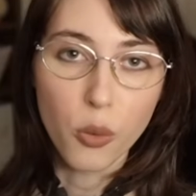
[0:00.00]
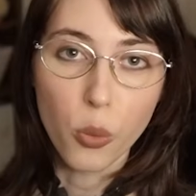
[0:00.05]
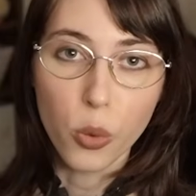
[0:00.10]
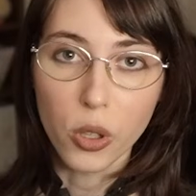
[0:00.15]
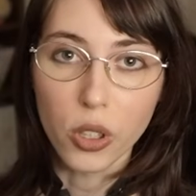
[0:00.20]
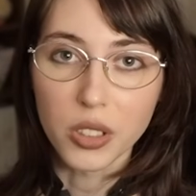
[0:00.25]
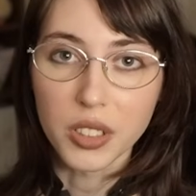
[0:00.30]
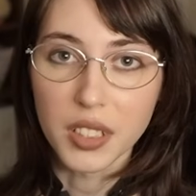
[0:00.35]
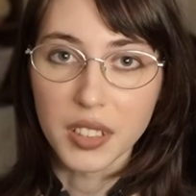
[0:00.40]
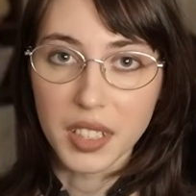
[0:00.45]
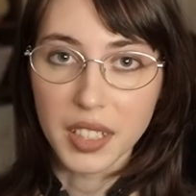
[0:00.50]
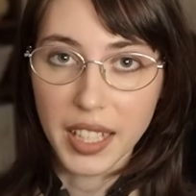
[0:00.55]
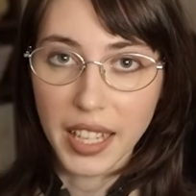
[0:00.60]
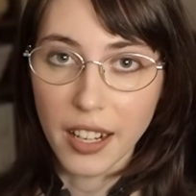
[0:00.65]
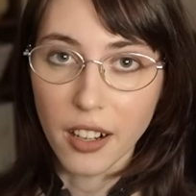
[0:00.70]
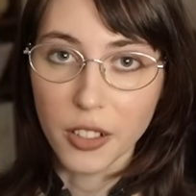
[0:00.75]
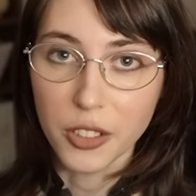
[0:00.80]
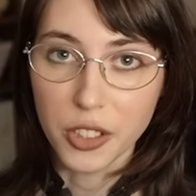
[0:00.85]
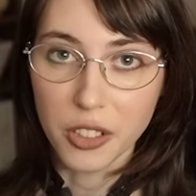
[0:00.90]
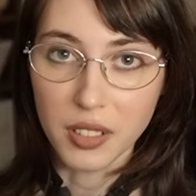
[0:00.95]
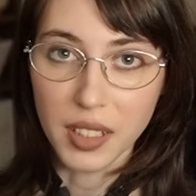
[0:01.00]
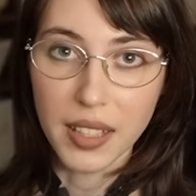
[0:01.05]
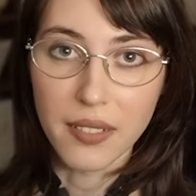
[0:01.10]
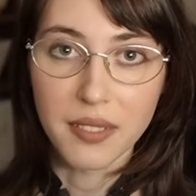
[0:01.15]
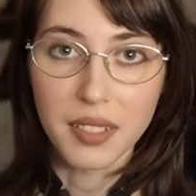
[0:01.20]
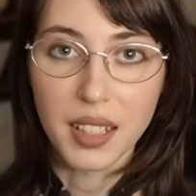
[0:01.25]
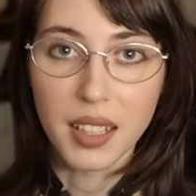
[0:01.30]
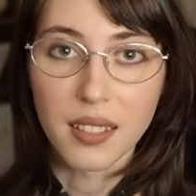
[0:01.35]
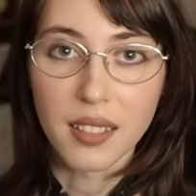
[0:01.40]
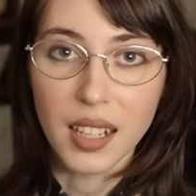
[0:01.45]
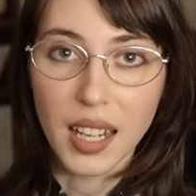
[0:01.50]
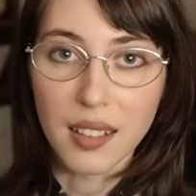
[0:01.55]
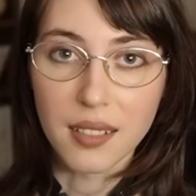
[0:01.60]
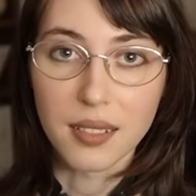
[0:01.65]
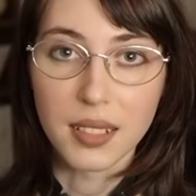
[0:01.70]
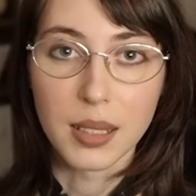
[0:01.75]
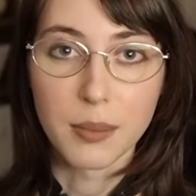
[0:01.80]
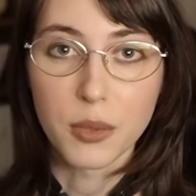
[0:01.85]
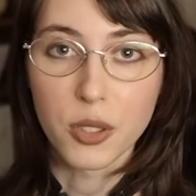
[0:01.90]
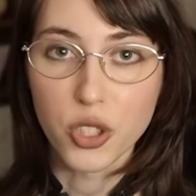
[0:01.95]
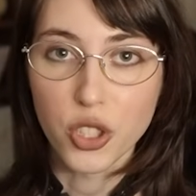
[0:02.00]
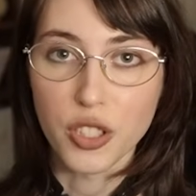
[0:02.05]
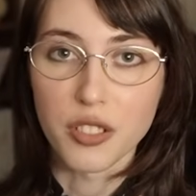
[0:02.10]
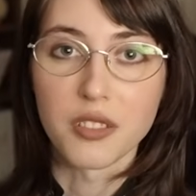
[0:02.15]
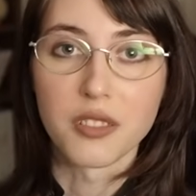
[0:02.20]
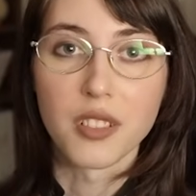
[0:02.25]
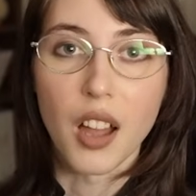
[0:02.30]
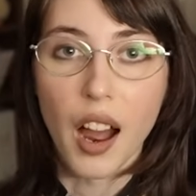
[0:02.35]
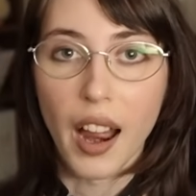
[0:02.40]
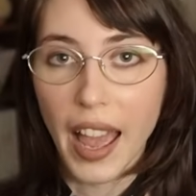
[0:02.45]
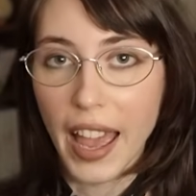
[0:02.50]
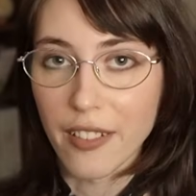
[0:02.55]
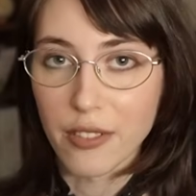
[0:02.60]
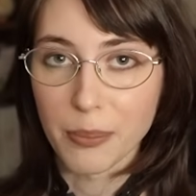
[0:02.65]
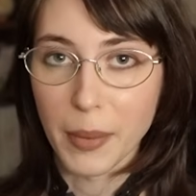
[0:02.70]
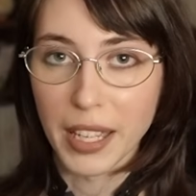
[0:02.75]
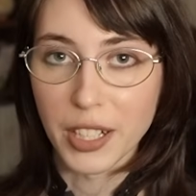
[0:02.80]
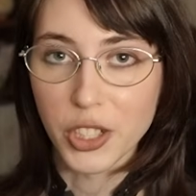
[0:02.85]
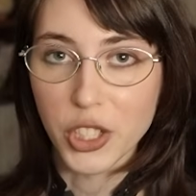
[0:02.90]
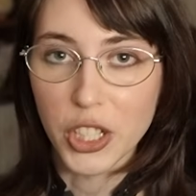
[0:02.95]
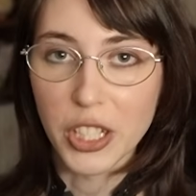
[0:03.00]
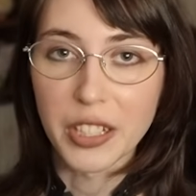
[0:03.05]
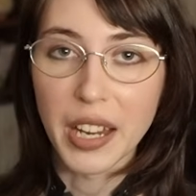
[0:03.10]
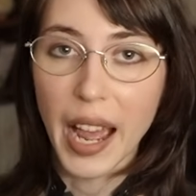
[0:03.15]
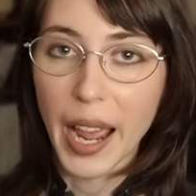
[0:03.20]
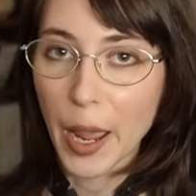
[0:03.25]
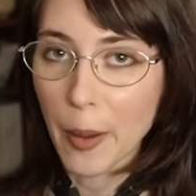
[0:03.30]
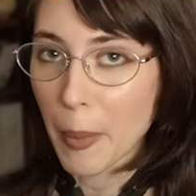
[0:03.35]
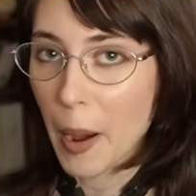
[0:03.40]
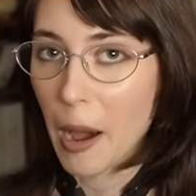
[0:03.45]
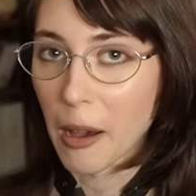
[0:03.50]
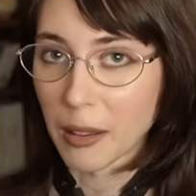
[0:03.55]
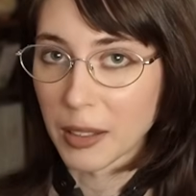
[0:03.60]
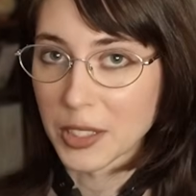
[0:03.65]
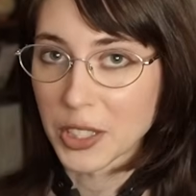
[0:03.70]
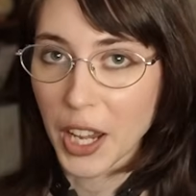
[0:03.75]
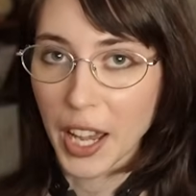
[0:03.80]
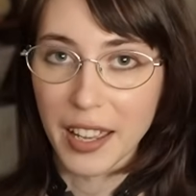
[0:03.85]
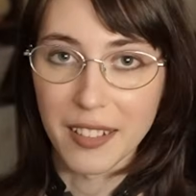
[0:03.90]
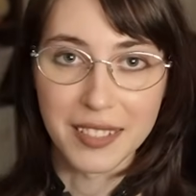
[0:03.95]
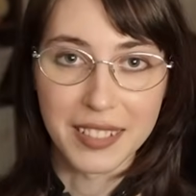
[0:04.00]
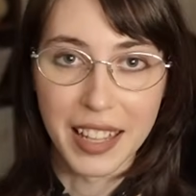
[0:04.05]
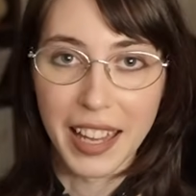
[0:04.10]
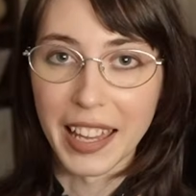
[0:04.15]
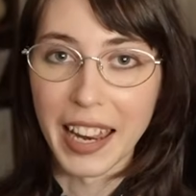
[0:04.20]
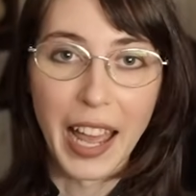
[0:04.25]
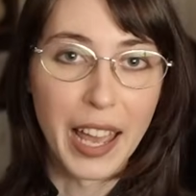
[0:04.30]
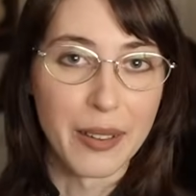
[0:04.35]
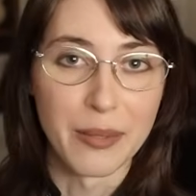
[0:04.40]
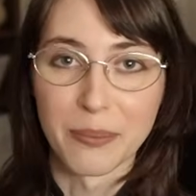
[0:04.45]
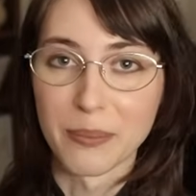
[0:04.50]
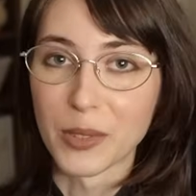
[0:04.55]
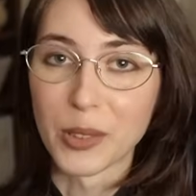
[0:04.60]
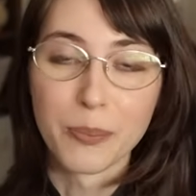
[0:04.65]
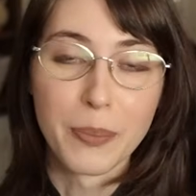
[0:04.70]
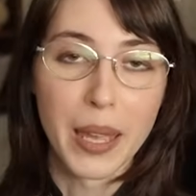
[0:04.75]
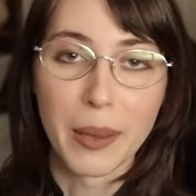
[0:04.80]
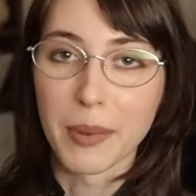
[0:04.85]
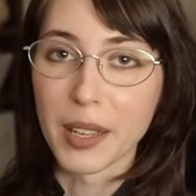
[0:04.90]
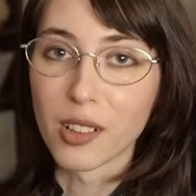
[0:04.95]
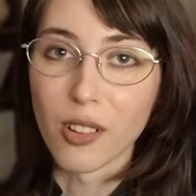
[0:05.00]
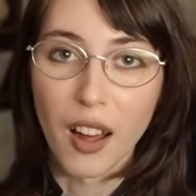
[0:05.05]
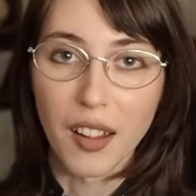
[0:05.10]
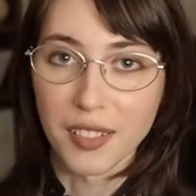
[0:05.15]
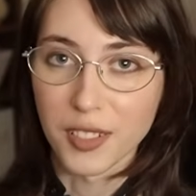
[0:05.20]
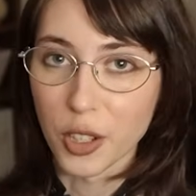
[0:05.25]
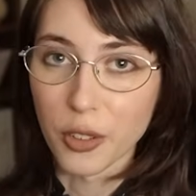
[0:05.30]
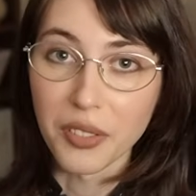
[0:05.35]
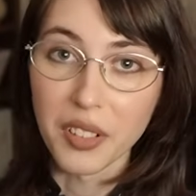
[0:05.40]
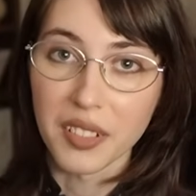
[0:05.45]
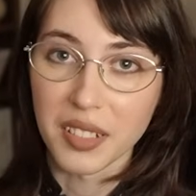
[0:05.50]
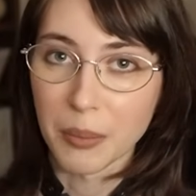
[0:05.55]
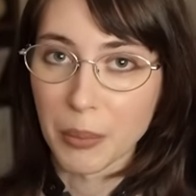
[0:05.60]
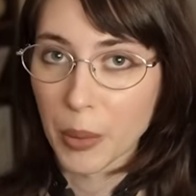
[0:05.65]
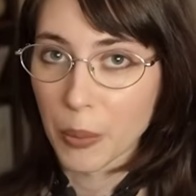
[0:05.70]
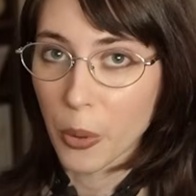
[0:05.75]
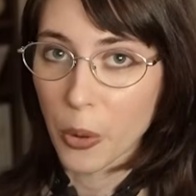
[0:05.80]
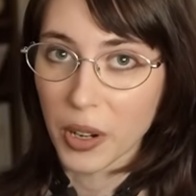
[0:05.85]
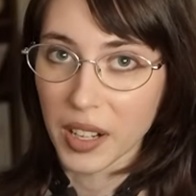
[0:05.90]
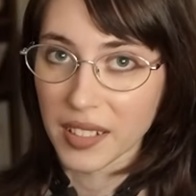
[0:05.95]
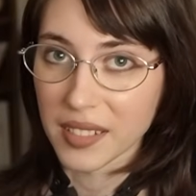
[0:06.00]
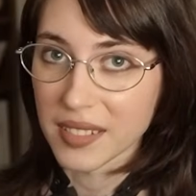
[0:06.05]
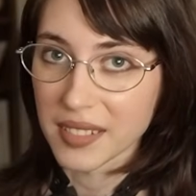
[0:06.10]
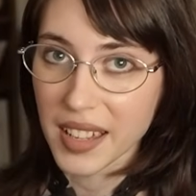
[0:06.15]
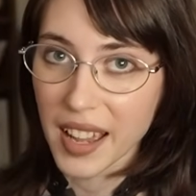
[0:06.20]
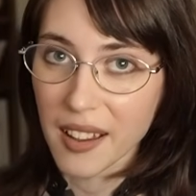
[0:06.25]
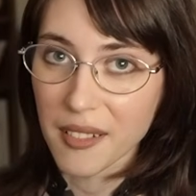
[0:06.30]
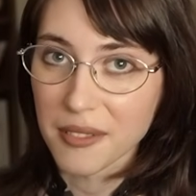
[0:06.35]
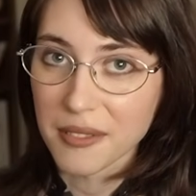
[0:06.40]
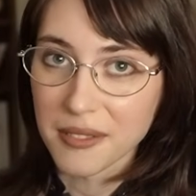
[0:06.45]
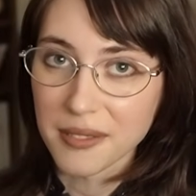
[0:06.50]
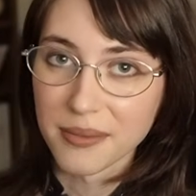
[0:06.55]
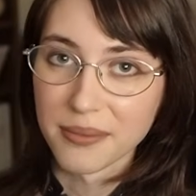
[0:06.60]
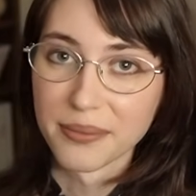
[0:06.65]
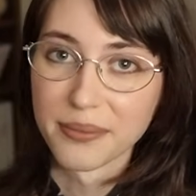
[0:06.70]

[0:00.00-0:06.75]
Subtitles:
the world that the character lives in that I seem to just not have mentioned, I apologize that I maybe glossed over some important stuff.